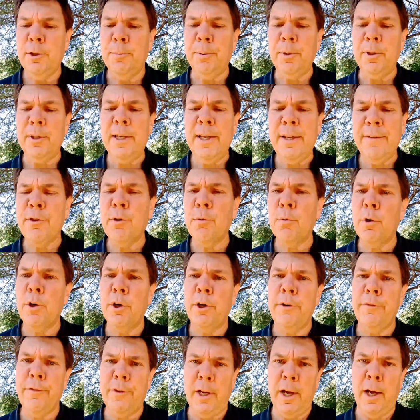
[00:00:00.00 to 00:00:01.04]
believe the
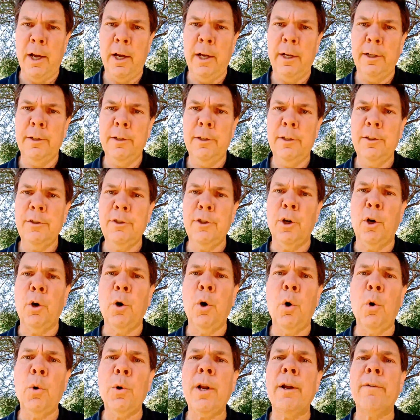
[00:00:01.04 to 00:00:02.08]
Word of God, to
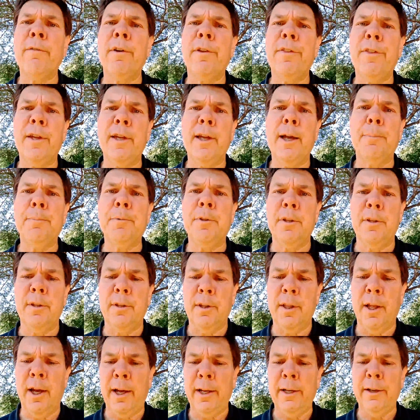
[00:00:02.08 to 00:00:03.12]
hold everything up to the
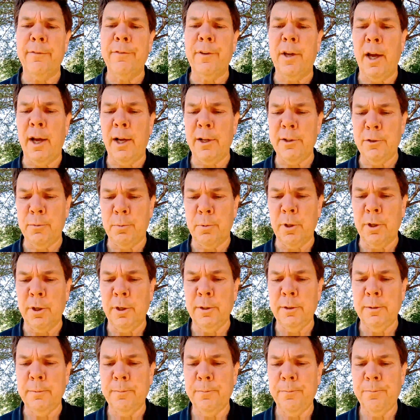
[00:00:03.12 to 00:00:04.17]
light of God's
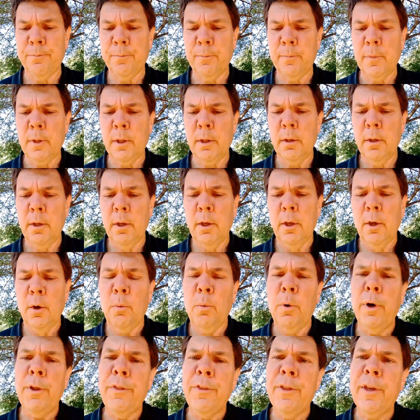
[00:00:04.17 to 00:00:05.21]
Word.
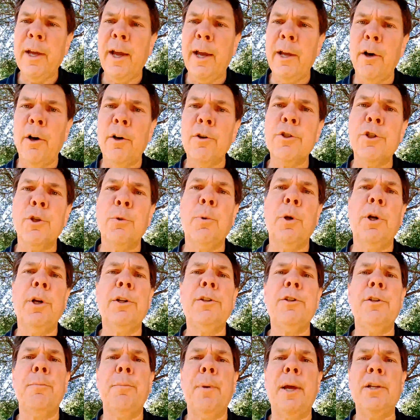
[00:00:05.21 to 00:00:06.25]
One thing I also wanted
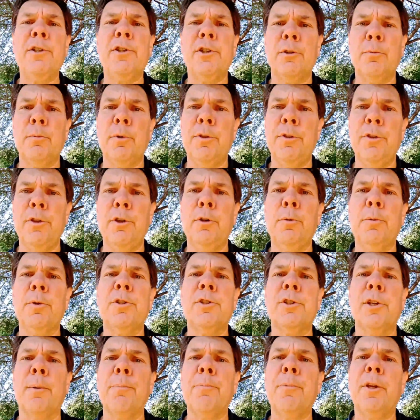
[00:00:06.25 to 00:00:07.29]
to mention with you
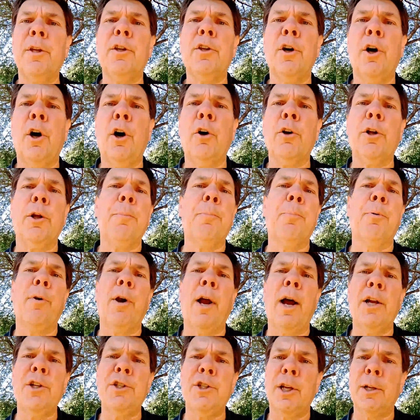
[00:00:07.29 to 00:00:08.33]
is something called a
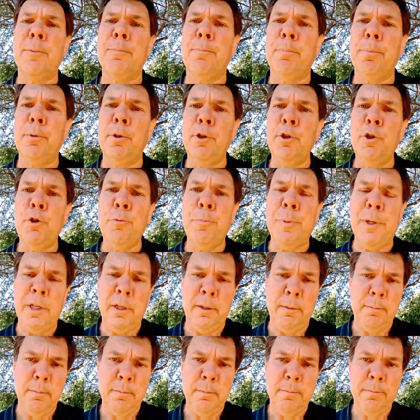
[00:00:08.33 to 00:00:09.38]
Project
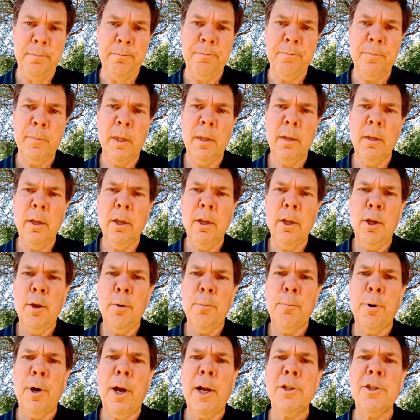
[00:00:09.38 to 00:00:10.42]

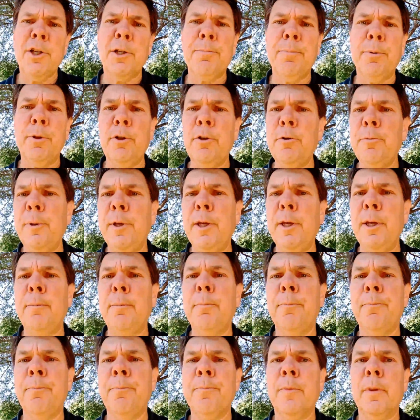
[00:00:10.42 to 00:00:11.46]
Bluebeam. Project
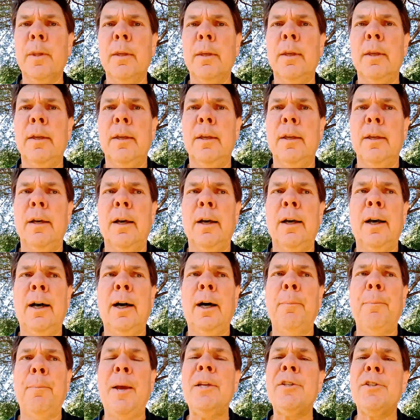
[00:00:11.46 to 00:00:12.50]

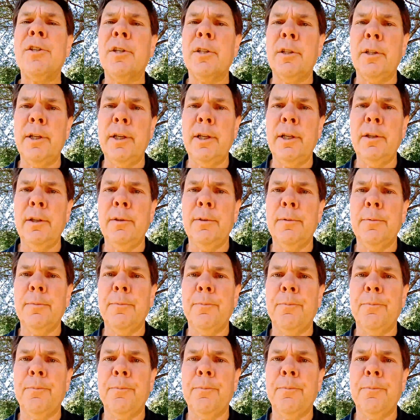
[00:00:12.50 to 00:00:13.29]
Bluebeam basically